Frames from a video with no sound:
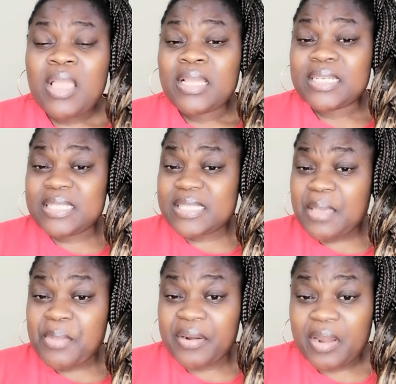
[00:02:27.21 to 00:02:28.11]
This
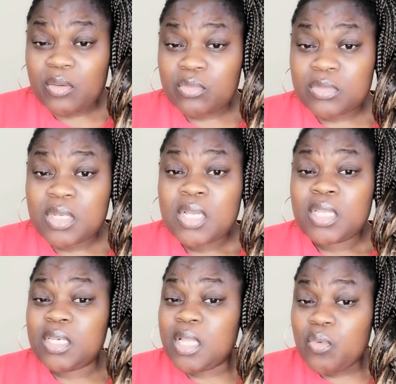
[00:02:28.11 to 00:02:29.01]
time around,
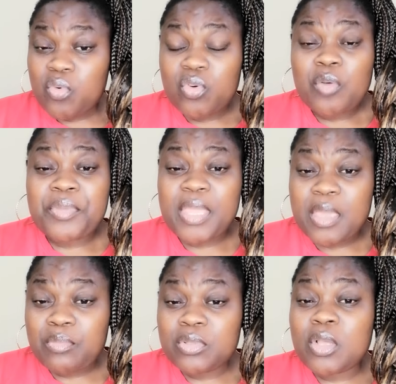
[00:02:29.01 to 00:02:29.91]
they will
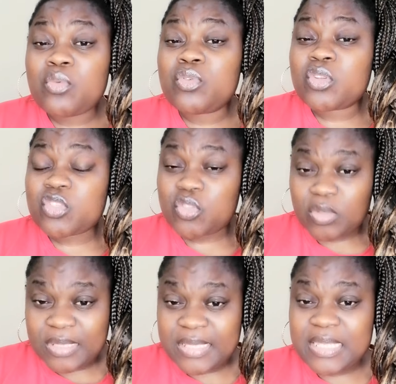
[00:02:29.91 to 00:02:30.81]
not
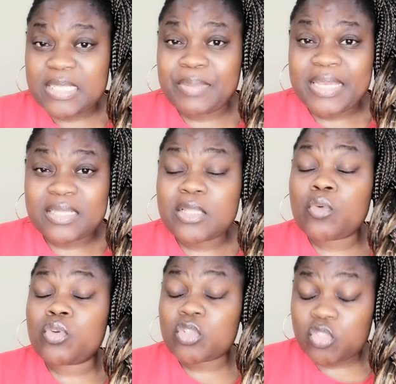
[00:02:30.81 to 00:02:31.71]
succeed
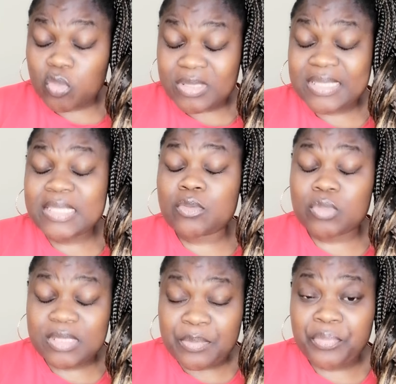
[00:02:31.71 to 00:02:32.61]
to
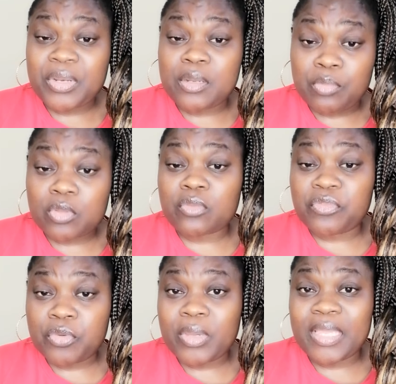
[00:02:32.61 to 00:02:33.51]
separate the both
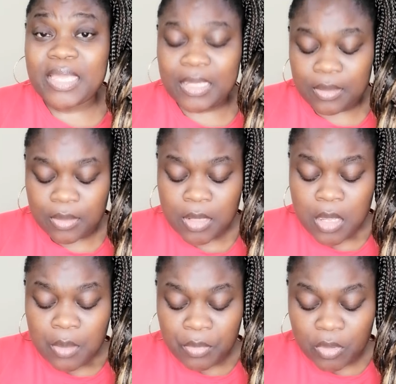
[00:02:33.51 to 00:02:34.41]
of you again.
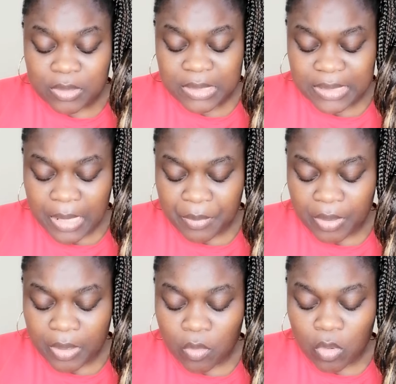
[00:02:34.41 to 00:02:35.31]
Because this time
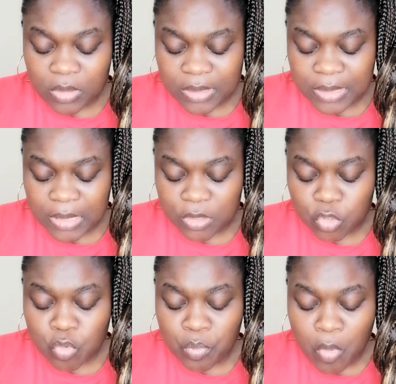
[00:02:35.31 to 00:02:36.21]
around, God
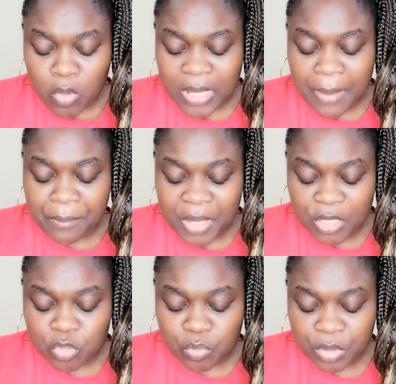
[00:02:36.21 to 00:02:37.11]
says you both are
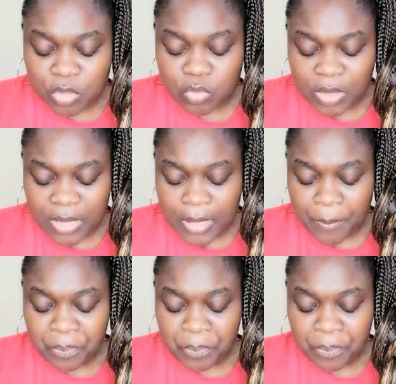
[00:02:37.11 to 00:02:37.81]
meant to be together.